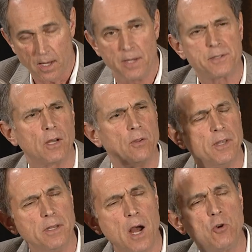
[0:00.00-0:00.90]
And so
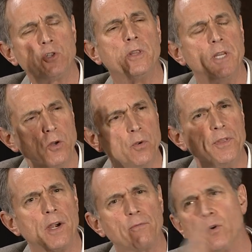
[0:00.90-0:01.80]
the notion that you would
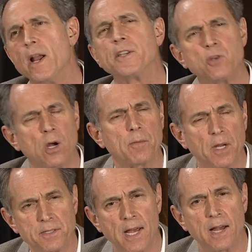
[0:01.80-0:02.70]
therefore not talk
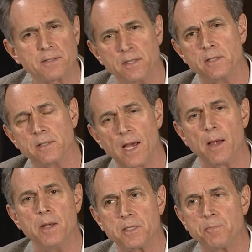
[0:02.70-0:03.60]
about taxes is
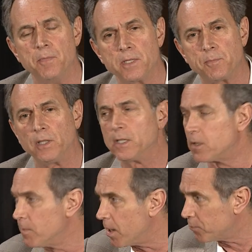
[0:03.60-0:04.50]
it's
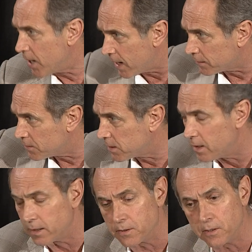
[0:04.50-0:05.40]
political malpractice,
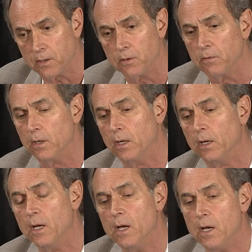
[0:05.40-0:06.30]
getting to
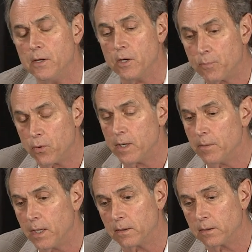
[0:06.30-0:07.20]
your point
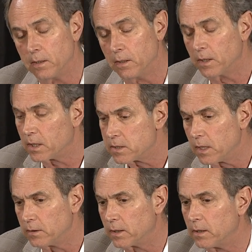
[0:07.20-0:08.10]
about the
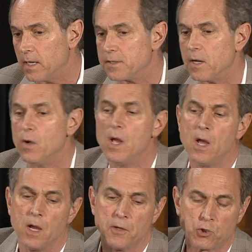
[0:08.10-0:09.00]
consulting class. So
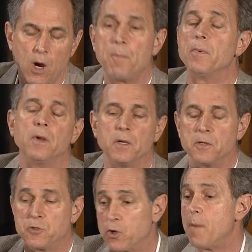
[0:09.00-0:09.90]

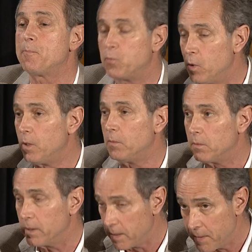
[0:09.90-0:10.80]
Trump will,
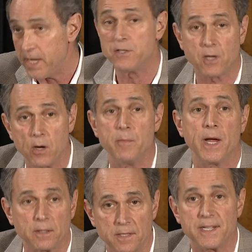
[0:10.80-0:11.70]
he's going to
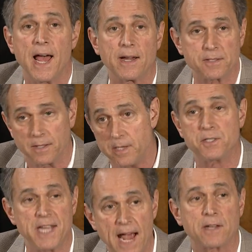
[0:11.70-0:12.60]
make his
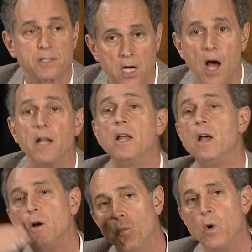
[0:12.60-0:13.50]
tax cut
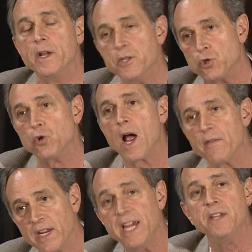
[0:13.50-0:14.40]
what is
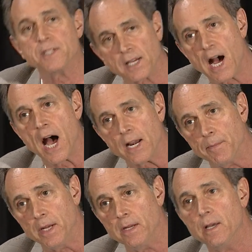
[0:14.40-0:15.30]
driving his
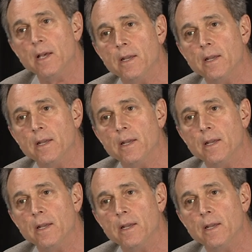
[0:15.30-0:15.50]
economy.